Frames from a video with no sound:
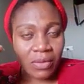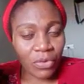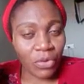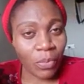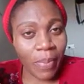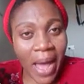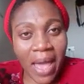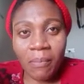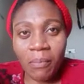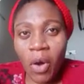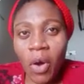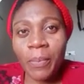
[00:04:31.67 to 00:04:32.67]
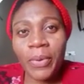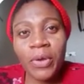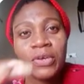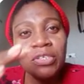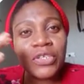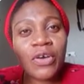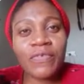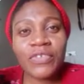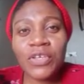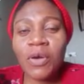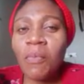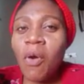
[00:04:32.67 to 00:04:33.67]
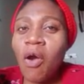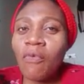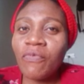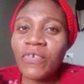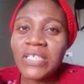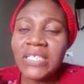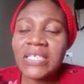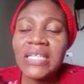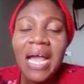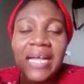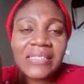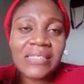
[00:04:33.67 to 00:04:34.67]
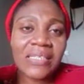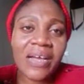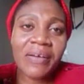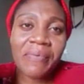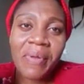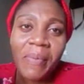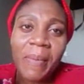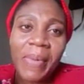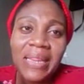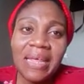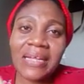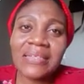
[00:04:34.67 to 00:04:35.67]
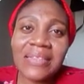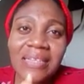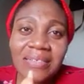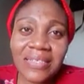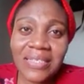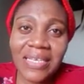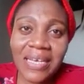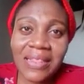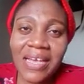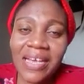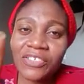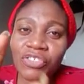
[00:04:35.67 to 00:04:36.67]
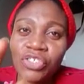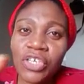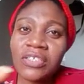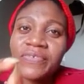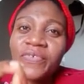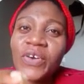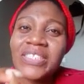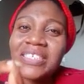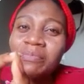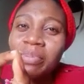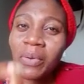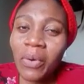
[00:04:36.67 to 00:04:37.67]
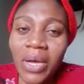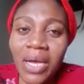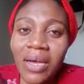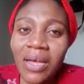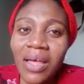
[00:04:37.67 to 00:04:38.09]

You buy more because of some unforeseen. And remember that this thing is just for the block.